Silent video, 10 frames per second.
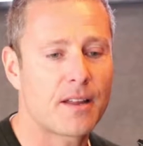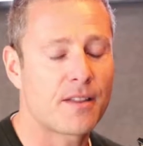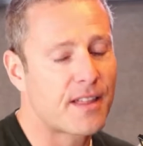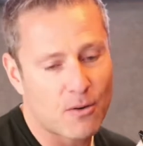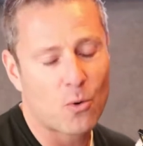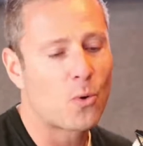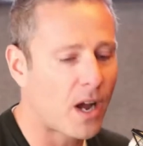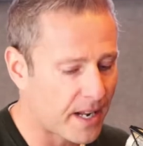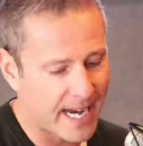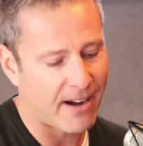they're all
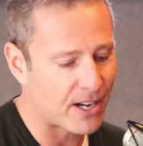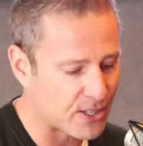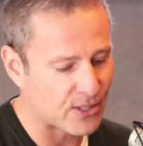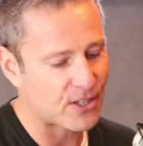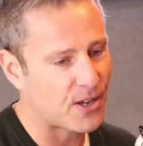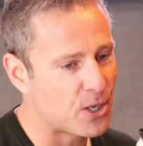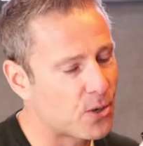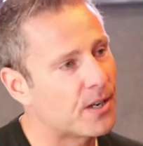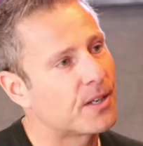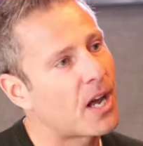kind of characters that you
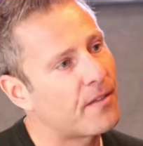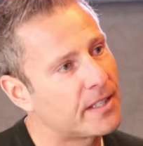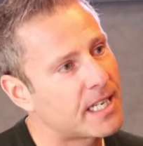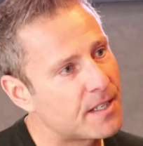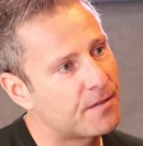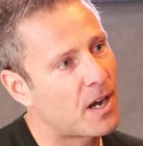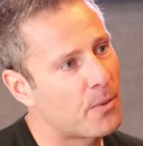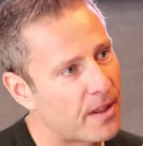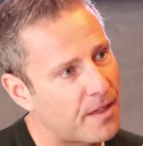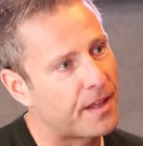can kind of identify
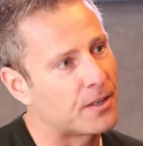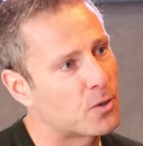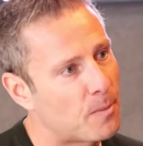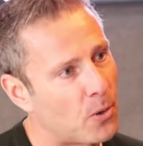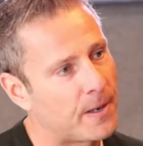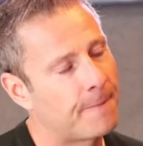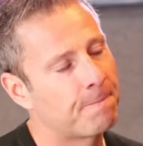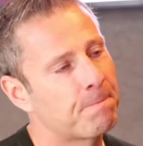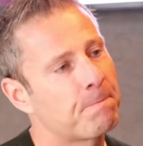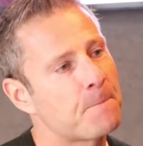with, I think, to a point.
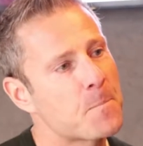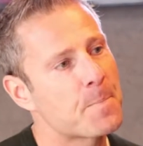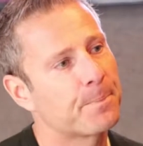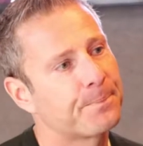Right,